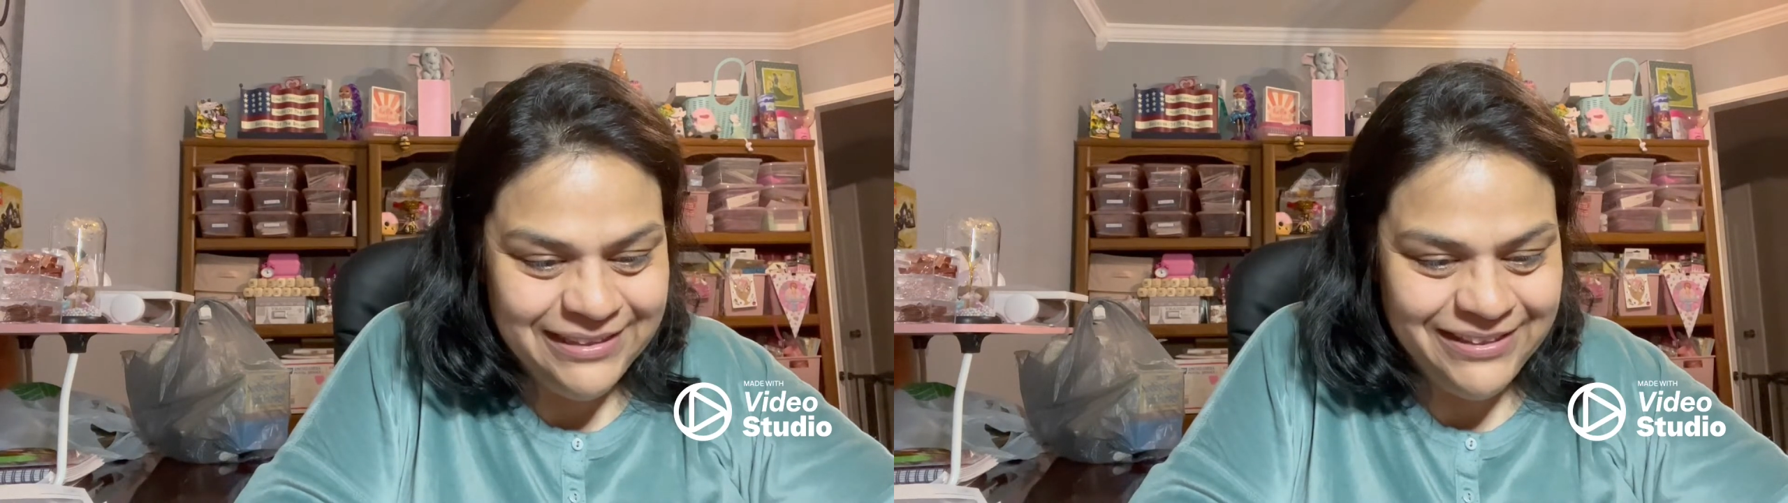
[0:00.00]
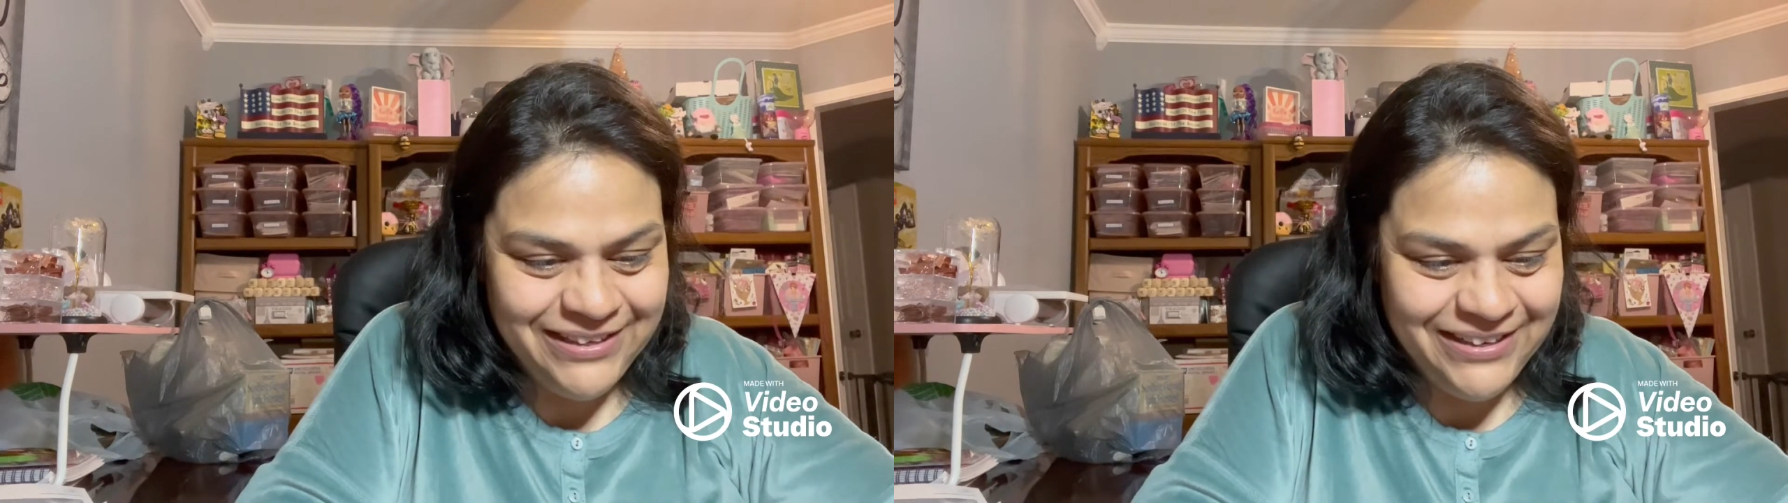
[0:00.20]

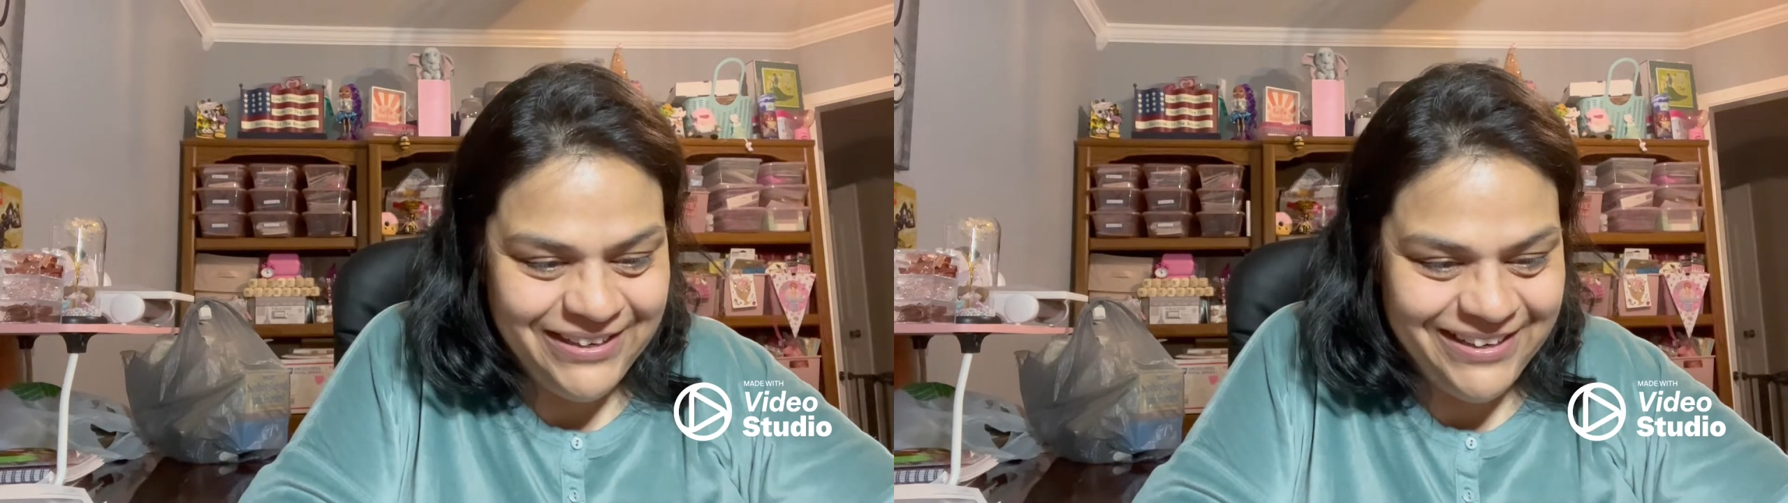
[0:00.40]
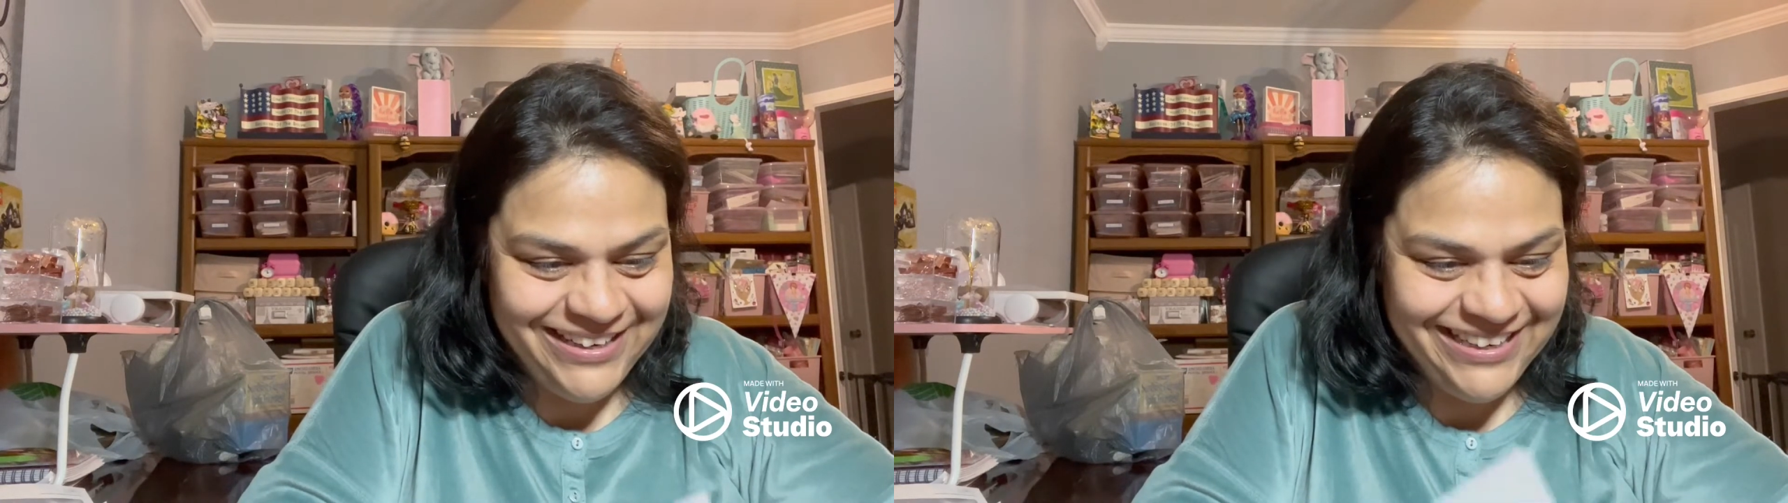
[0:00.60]

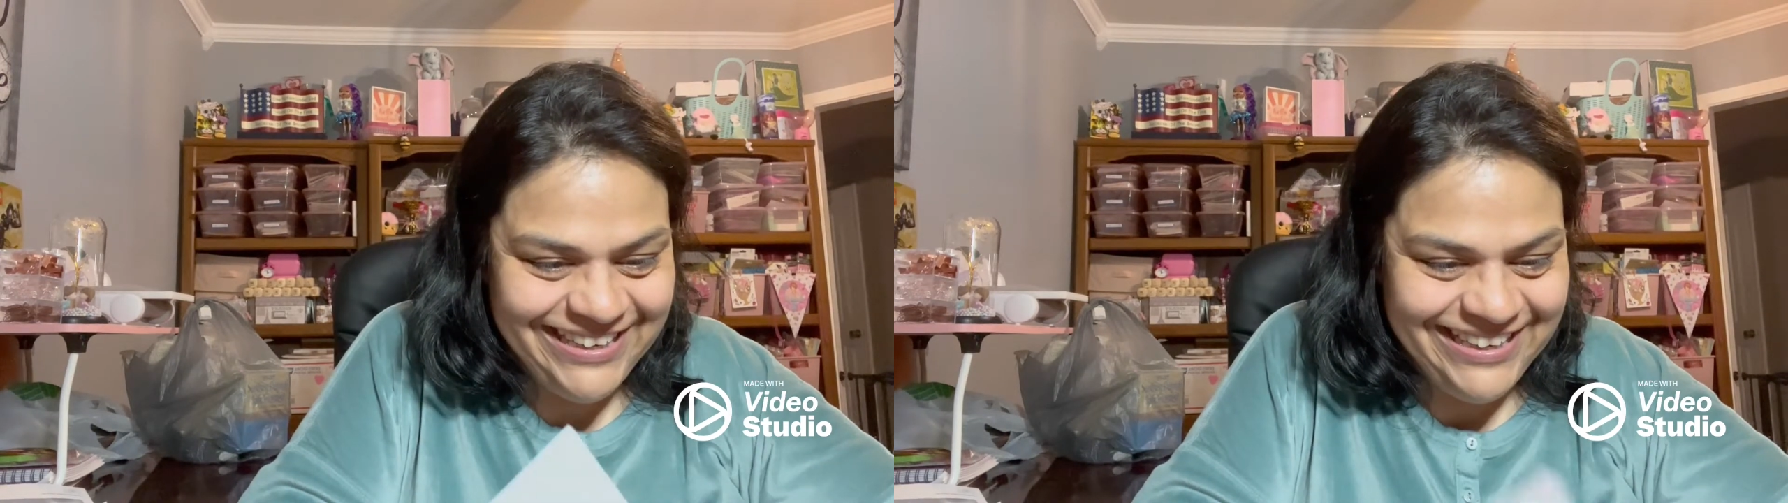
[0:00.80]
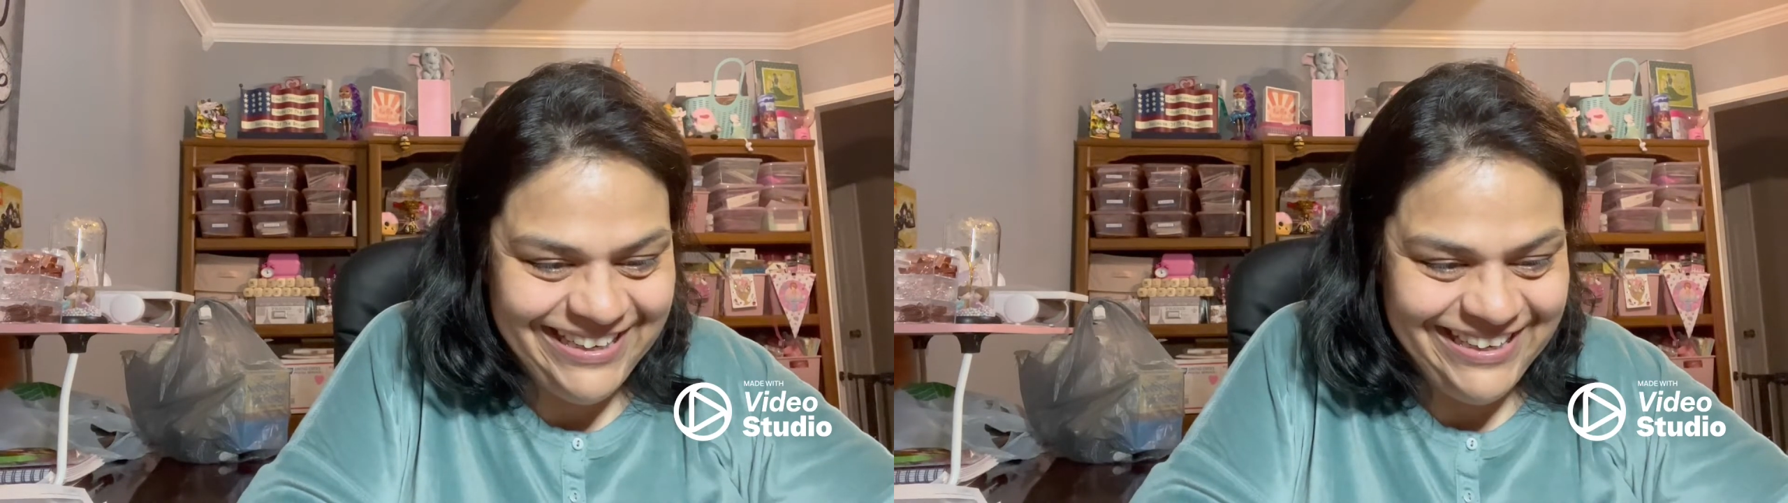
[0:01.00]

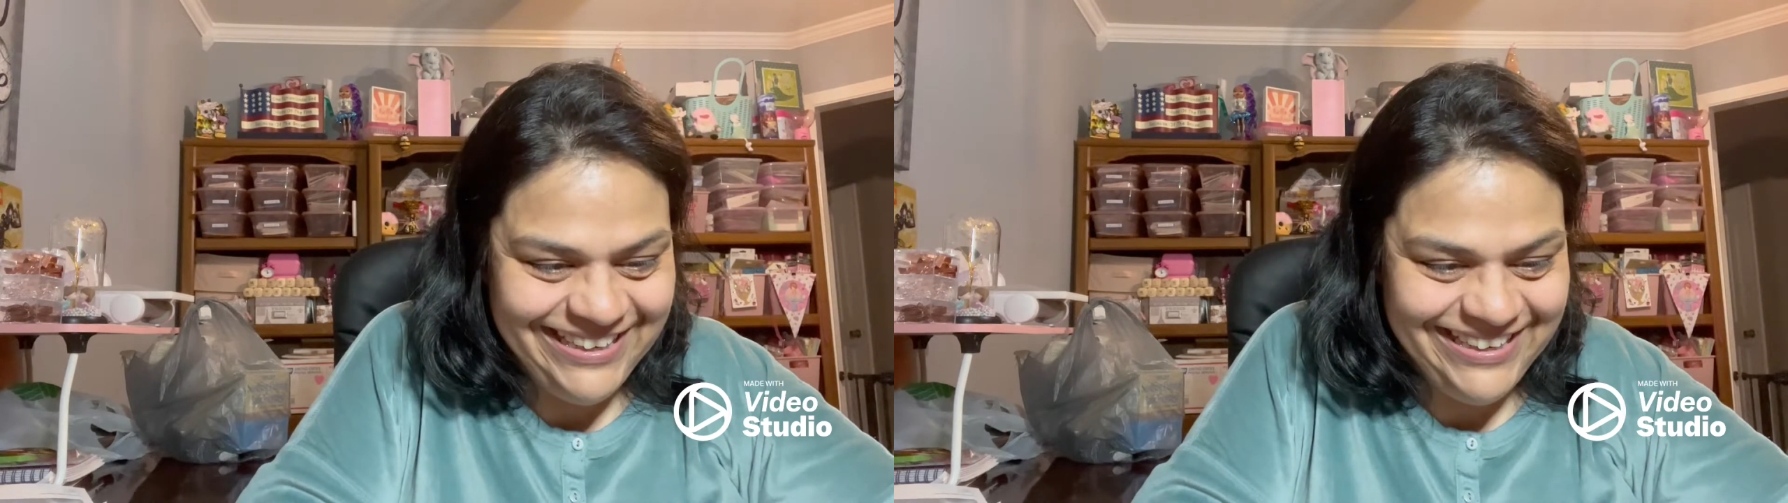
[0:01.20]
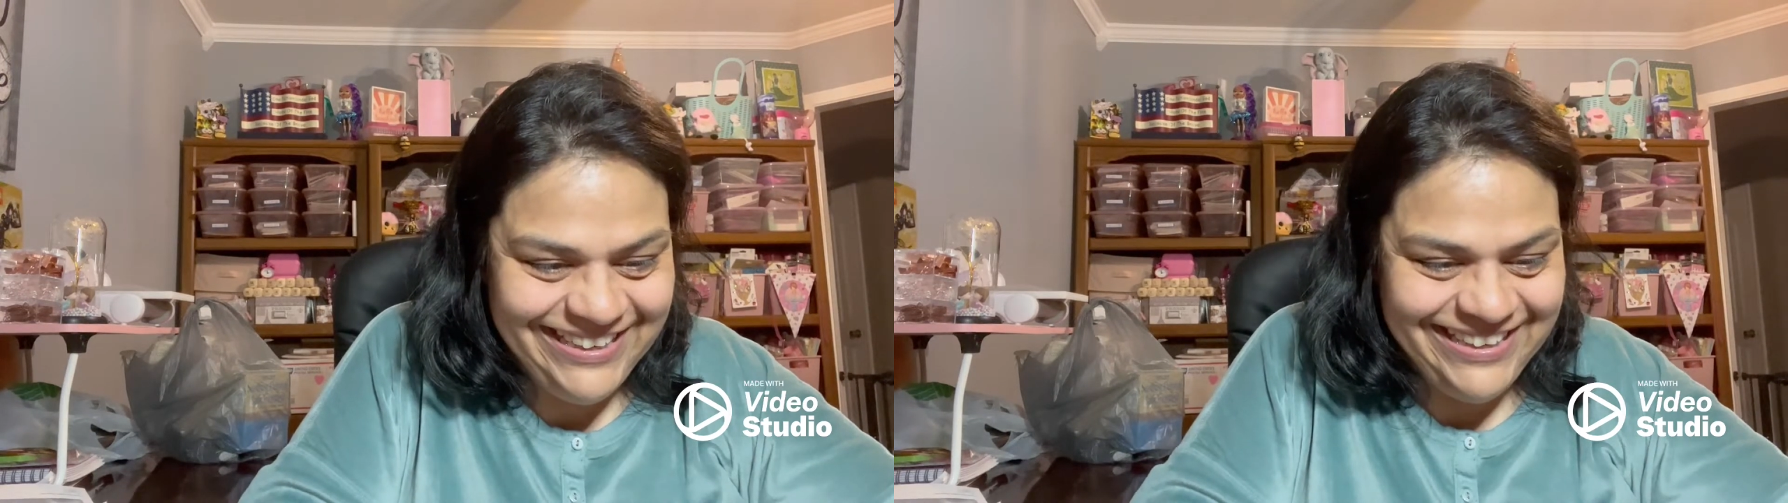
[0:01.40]

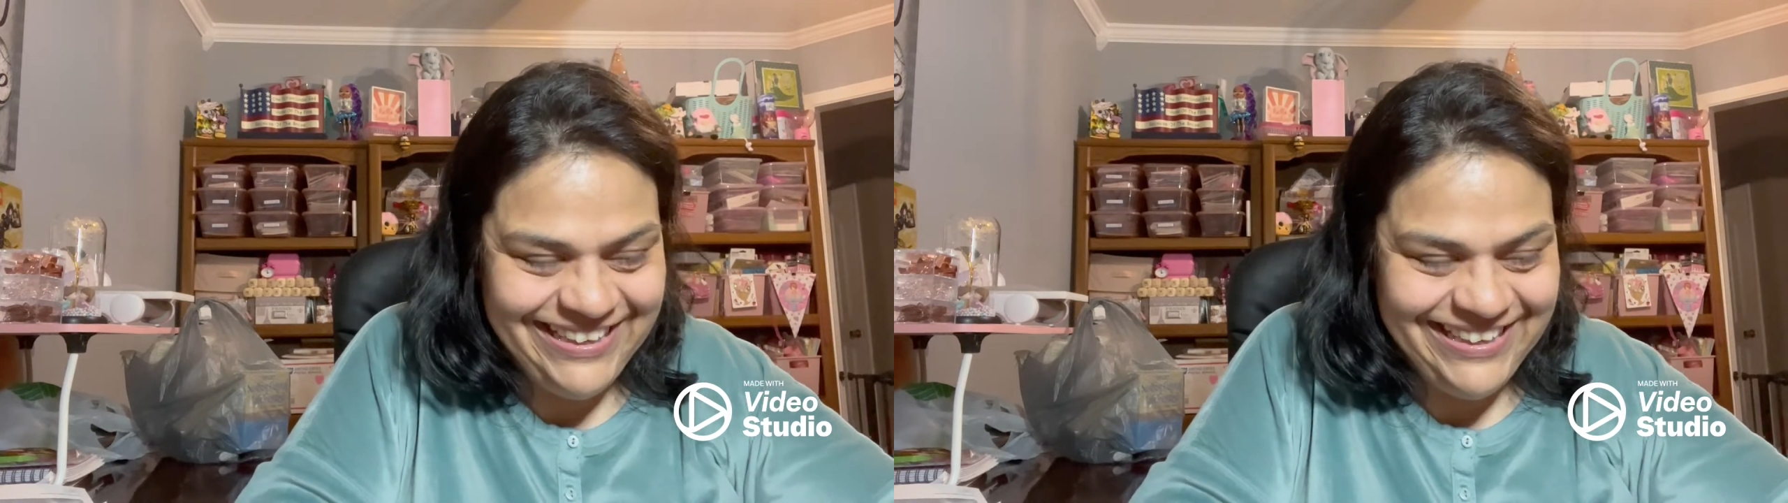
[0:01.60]
Aww,